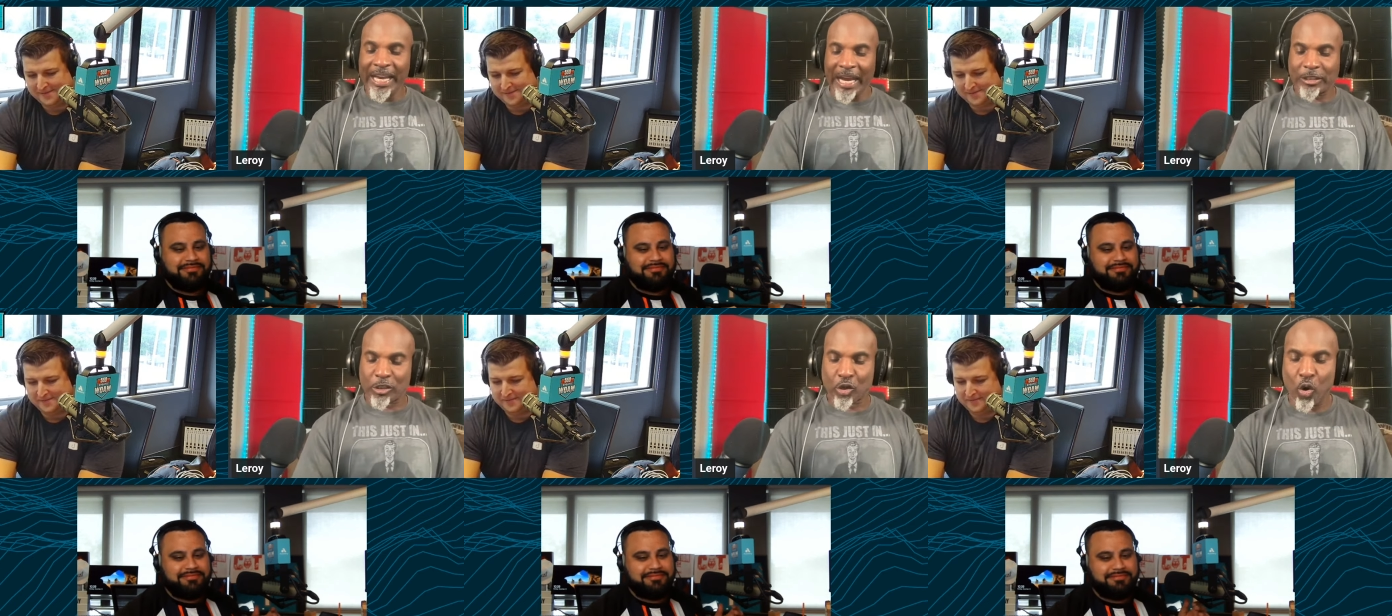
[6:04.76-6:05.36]
Speaker 1: at the
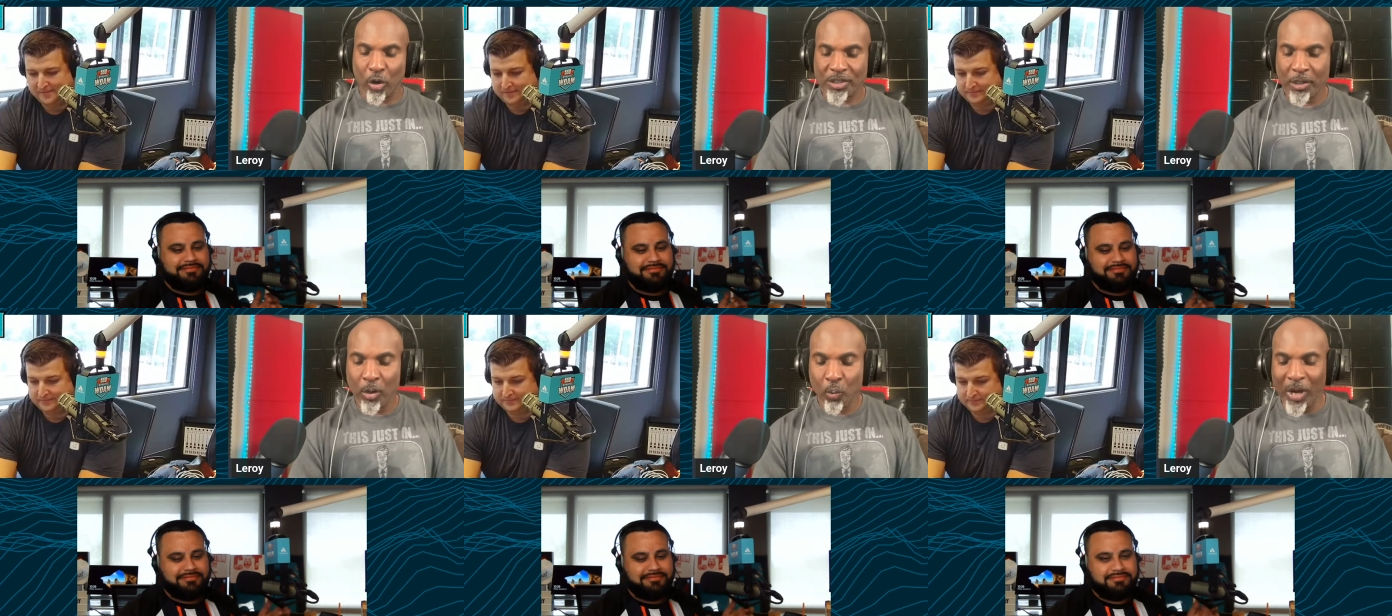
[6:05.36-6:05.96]
scores.
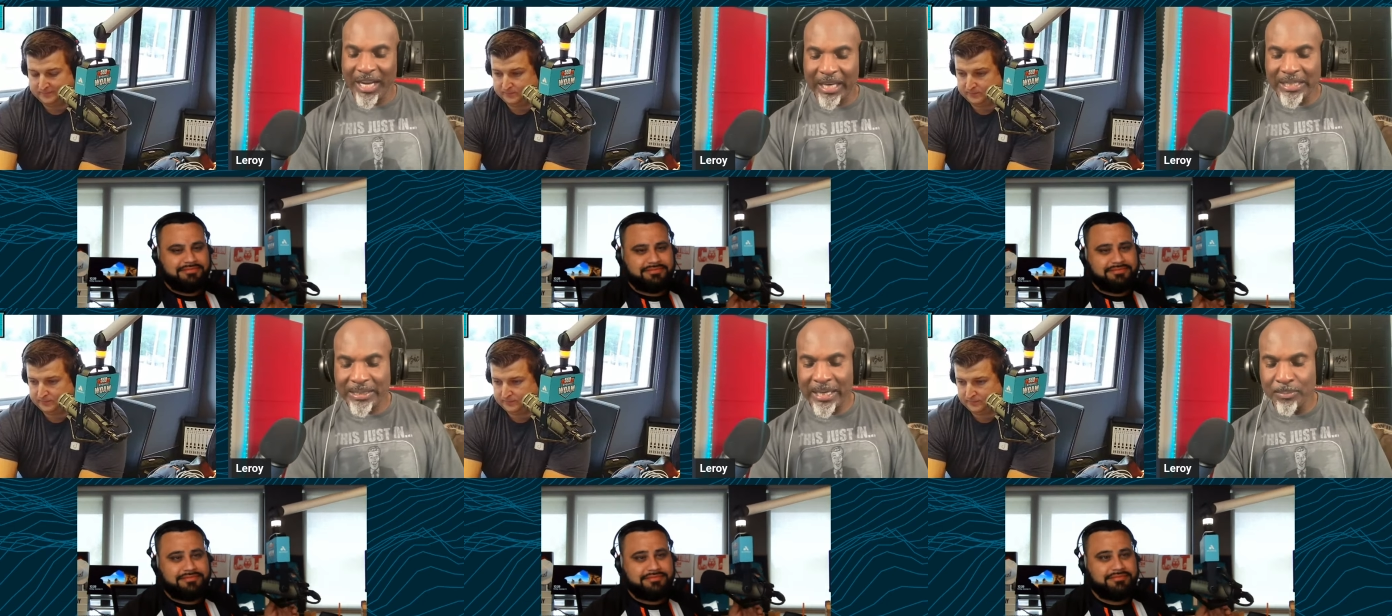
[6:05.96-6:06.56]
What are
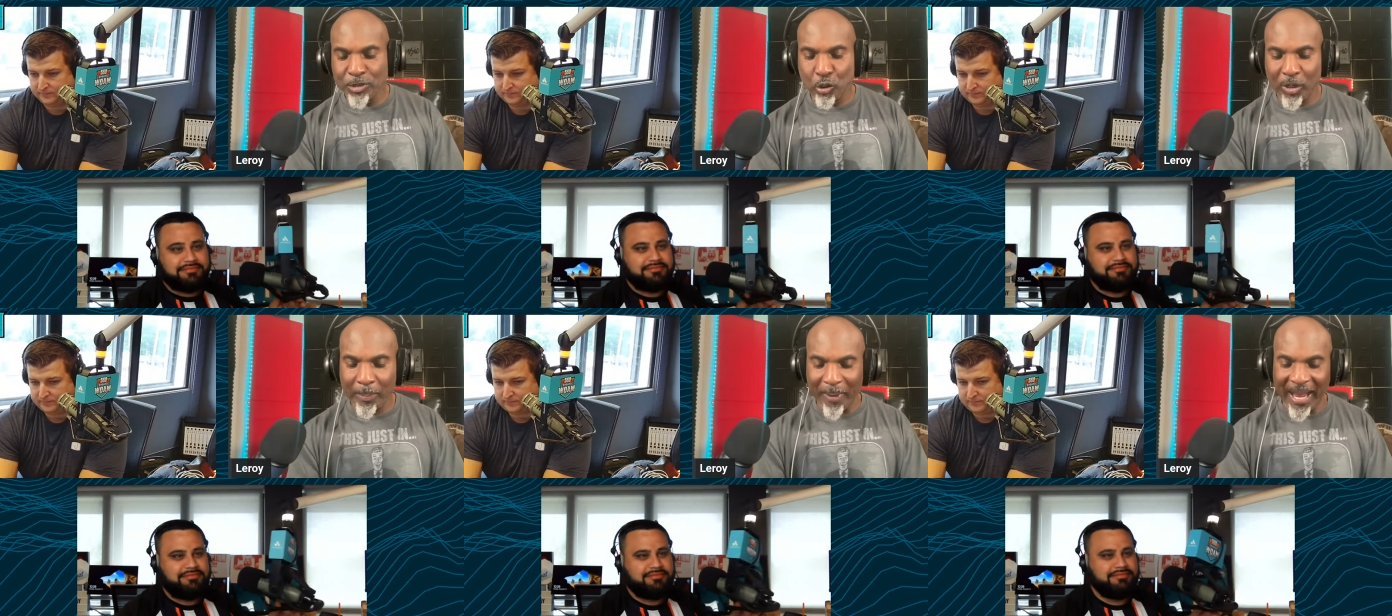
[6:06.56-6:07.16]
good teams doing
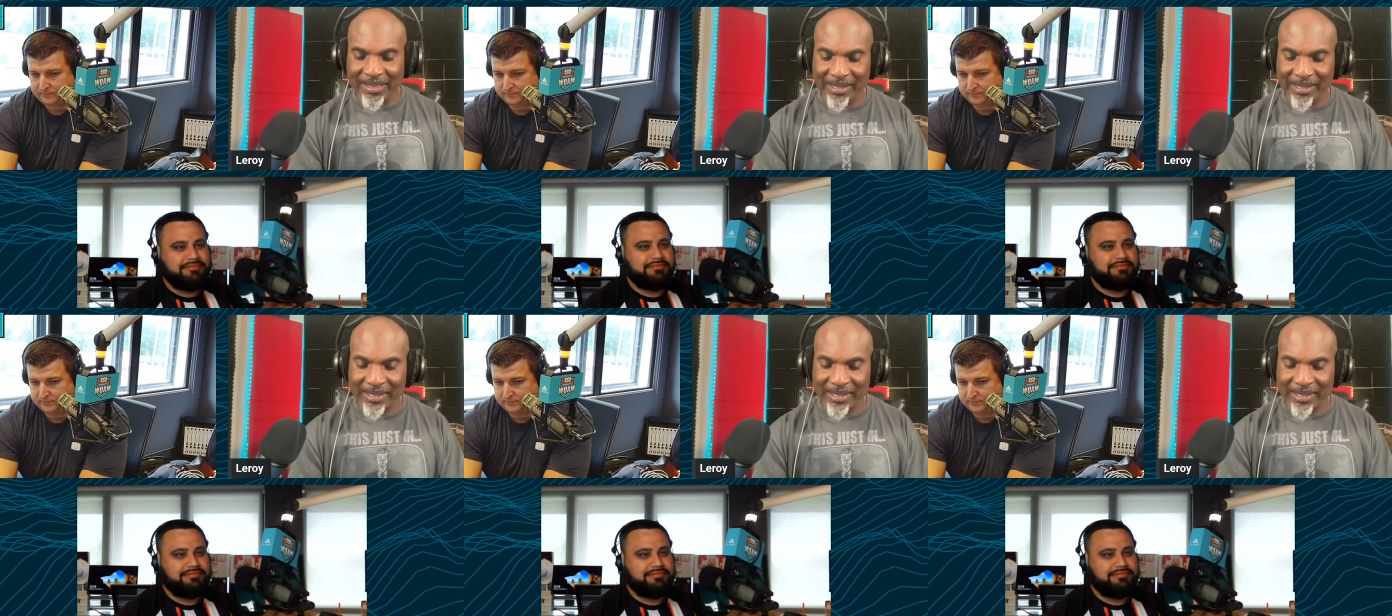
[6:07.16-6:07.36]
to bad